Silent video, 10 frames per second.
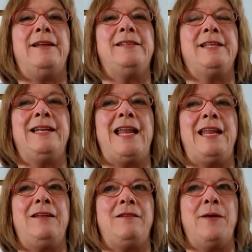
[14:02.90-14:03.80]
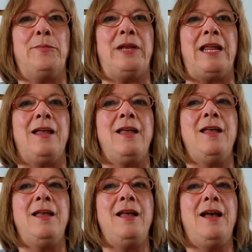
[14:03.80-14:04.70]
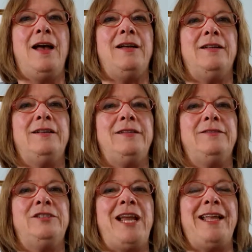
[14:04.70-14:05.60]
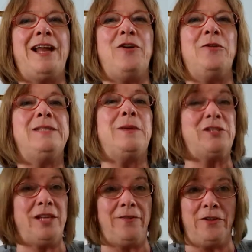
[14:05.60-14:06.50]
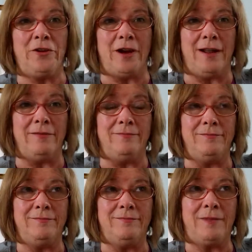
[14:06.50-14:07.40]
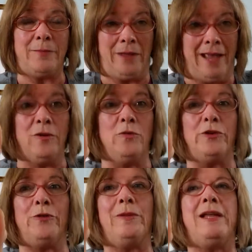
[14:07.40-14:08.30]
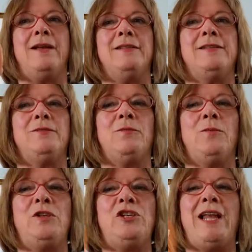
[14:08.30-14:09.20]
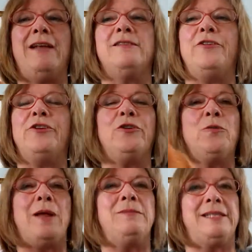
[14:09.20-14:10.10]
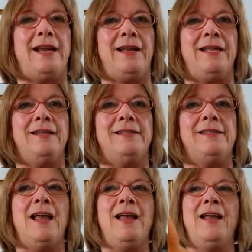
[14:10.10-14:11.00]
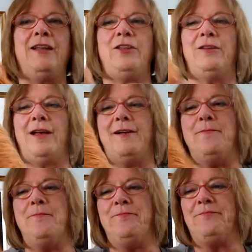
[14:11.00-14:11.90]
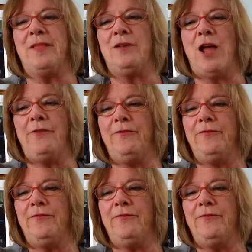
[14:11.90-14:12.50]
it's a Canadian company, check it out, especially if you're a pet owner, because what she has on her website is a lot of